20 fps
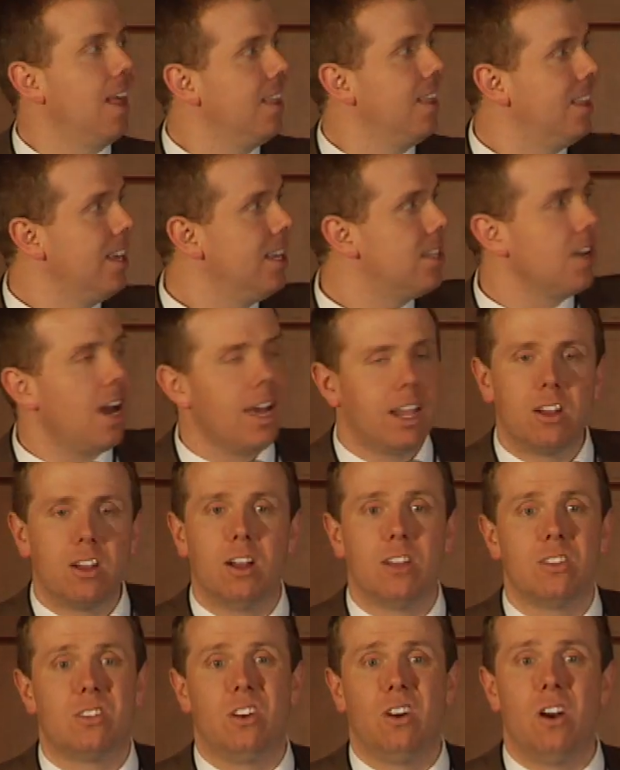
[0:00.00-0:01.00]
These
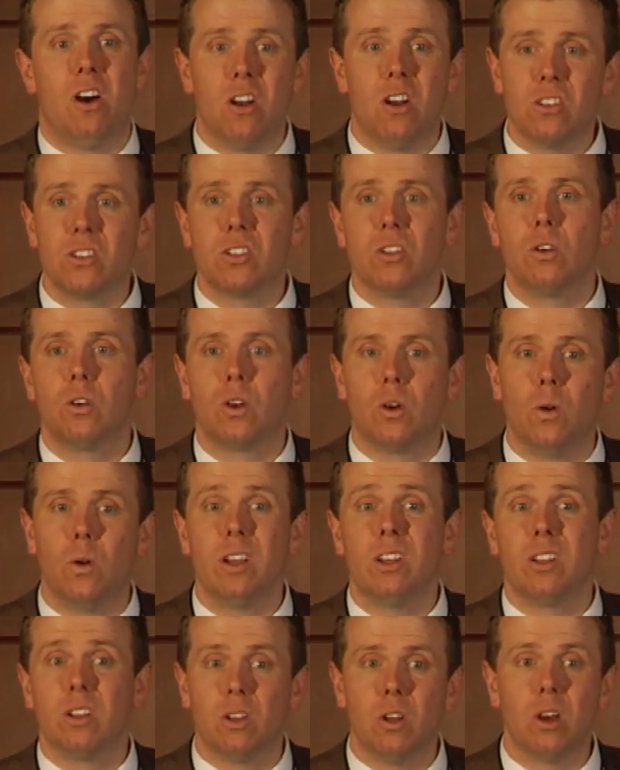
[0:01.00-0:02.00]
icons are also
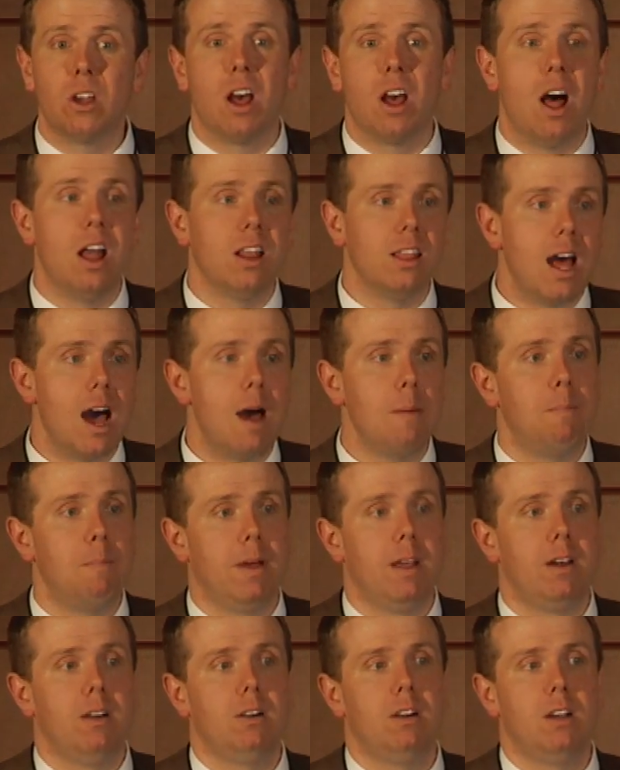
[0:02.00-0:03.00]
going to look a lot
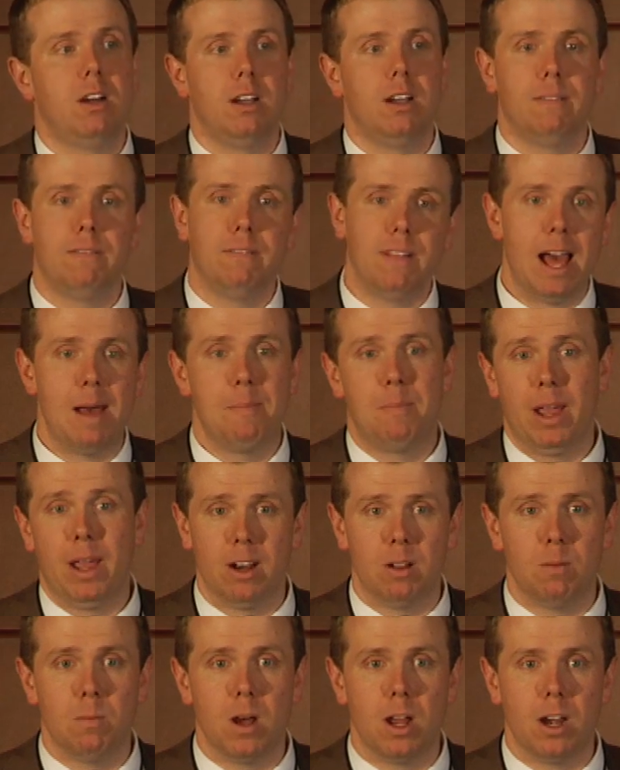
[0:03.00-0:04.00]
better on a flat
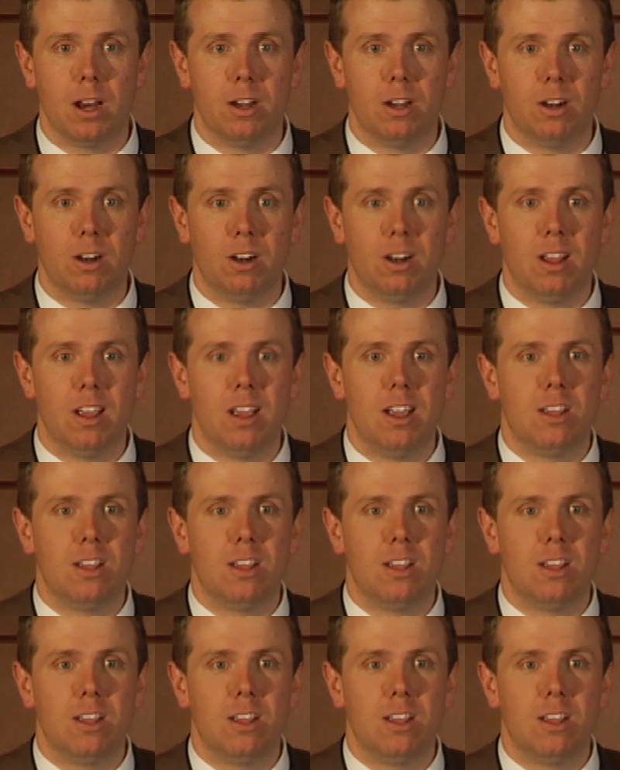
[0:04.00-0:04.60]
panel monitor.